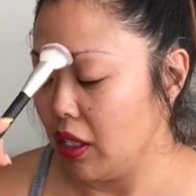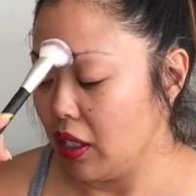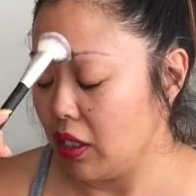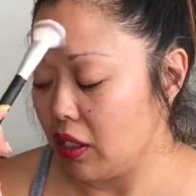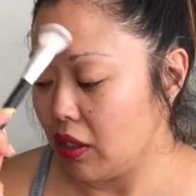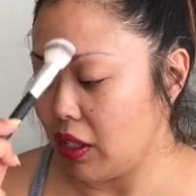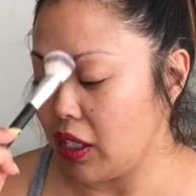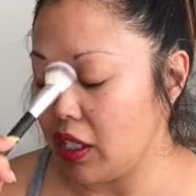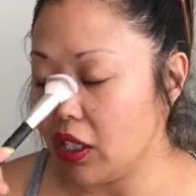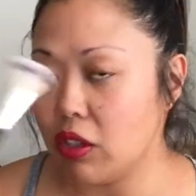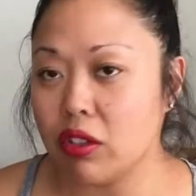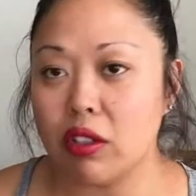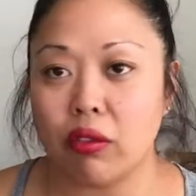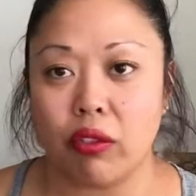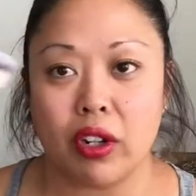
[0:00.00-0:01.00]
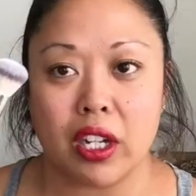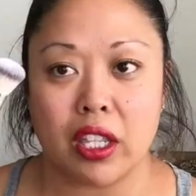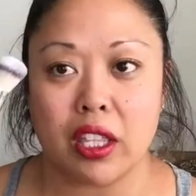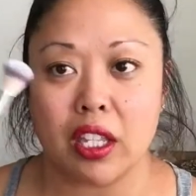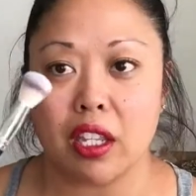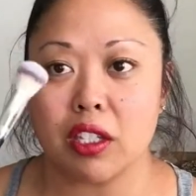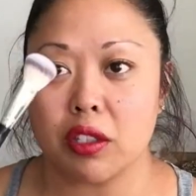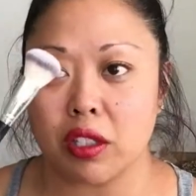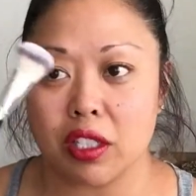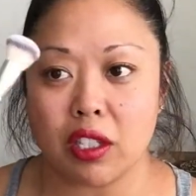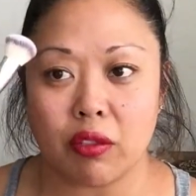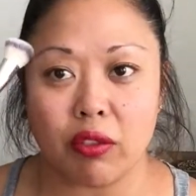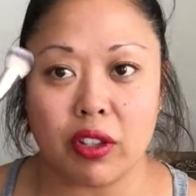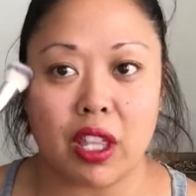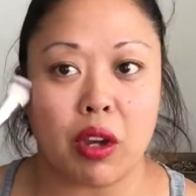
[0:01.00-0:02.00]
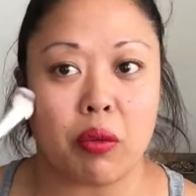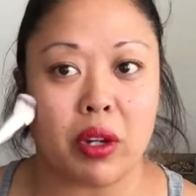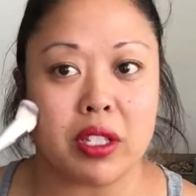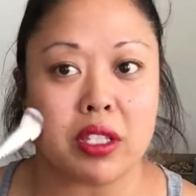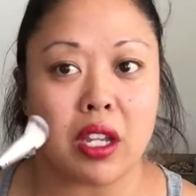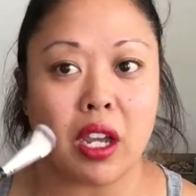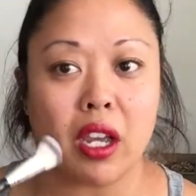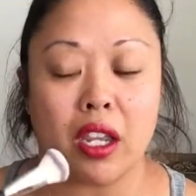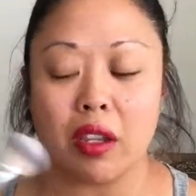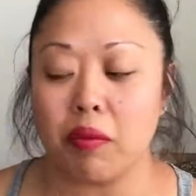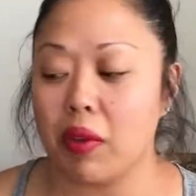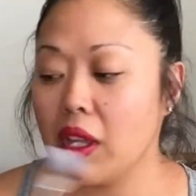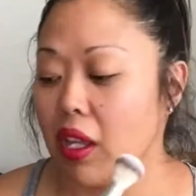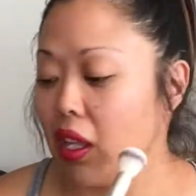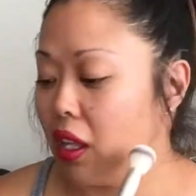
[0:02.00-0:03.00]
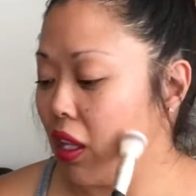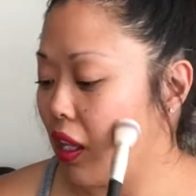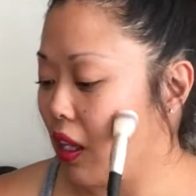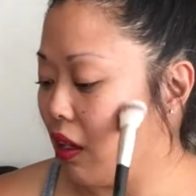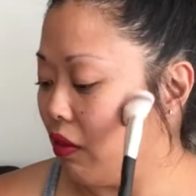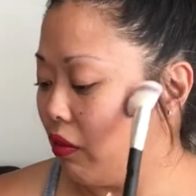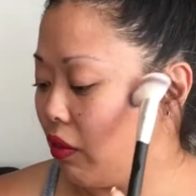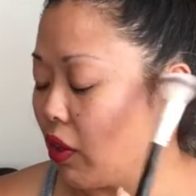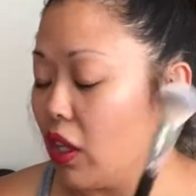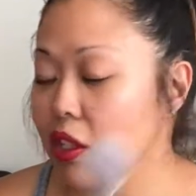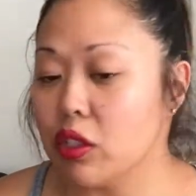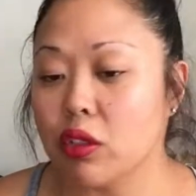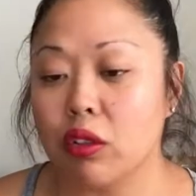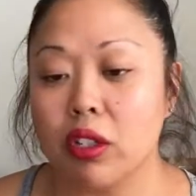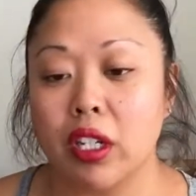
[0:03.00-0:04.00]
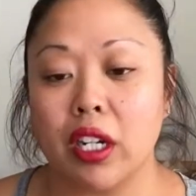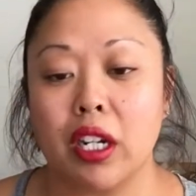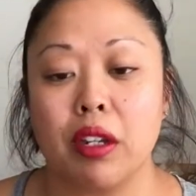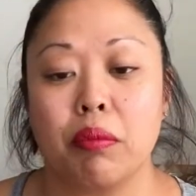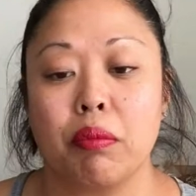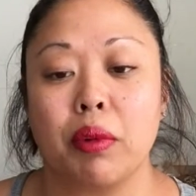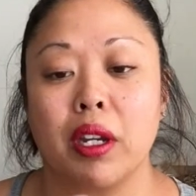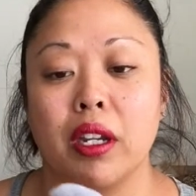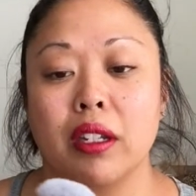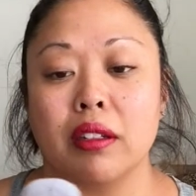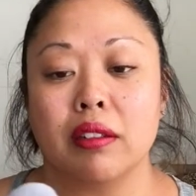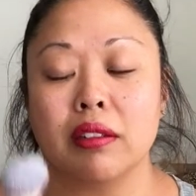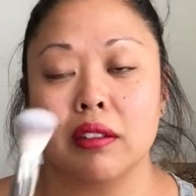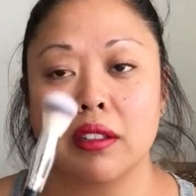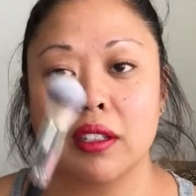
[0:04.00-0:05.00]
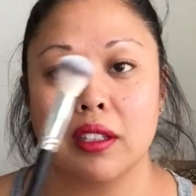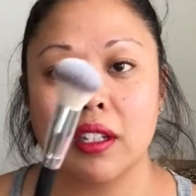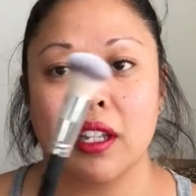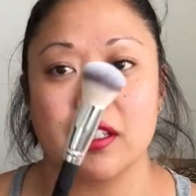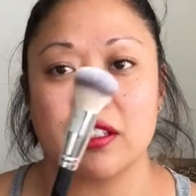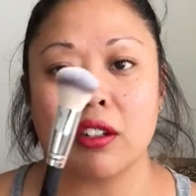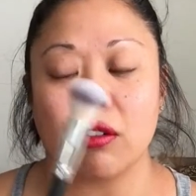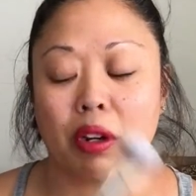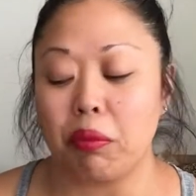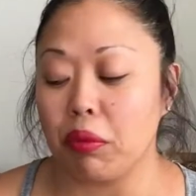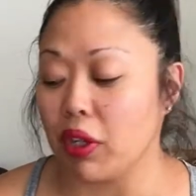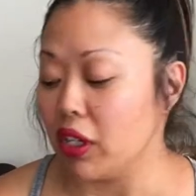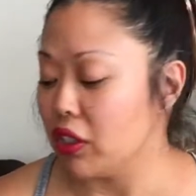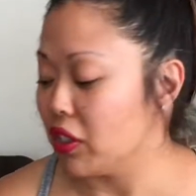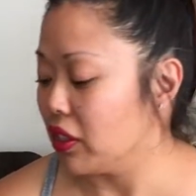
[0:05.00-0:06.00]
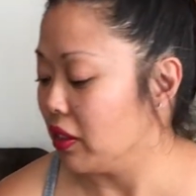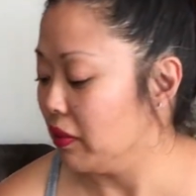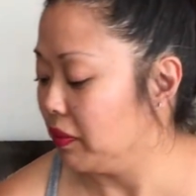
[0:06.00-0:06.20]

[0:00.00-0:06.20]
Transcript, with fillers: So I didn't use it for anything else except for that one time of contouring, but it's a great brush.